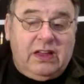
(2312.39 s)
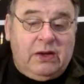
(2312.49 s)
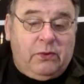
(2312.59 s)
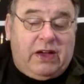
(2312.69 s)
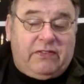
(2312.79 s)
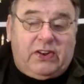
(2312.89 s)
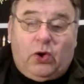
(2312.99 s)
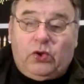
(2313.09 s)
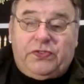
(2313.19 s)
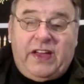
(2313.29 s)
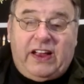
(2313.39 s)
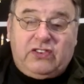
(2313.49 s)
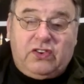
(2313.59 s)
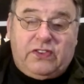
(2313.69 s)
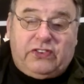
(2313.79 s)
We have an old
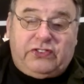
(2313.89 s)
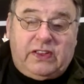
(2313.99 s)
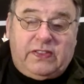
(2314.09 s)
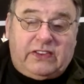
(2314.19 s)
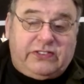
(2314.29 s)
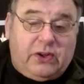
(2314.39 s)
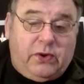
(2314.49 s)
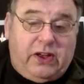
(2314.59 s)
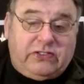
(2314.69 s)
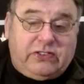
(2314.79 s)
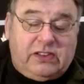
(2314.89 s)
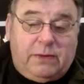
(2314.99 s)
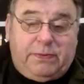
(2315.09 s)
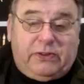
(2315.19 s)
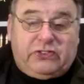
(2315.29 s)
nature, the sin that so easily
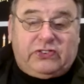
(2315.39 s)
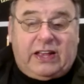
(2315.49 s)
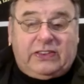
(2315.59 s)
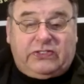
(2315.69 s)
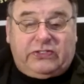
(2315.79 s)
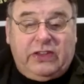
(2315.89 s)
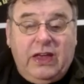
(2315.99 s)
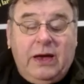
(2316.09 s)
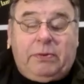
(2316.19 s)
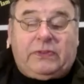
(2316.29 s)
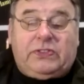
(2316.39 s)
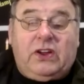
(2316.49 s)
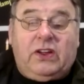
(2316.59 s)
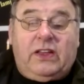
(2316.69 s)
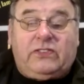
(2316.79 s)
besets, but there
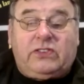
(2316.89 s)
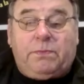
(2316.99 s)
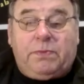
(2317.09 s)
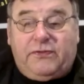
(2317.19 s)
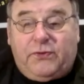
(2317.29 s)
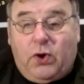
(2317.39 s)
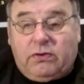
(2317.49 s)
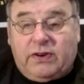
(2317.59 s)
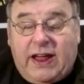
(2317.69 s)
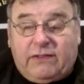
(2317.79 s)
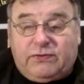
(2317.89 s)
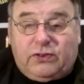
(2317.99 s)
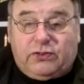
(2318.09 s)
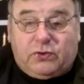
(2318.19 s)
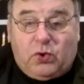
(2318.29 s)
is a before and after
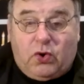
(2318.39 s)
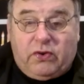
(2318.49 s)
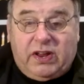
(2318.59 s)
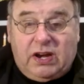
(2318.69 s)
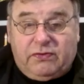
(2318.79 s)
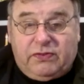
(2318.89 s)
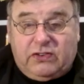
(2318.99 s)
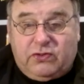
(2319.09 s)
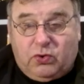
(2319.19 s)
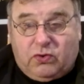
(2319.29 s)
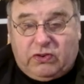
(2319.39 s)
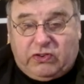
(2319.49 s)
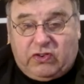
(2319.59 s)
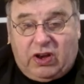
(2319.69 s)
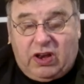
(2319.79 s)
story in every true
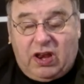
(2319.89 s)
Christian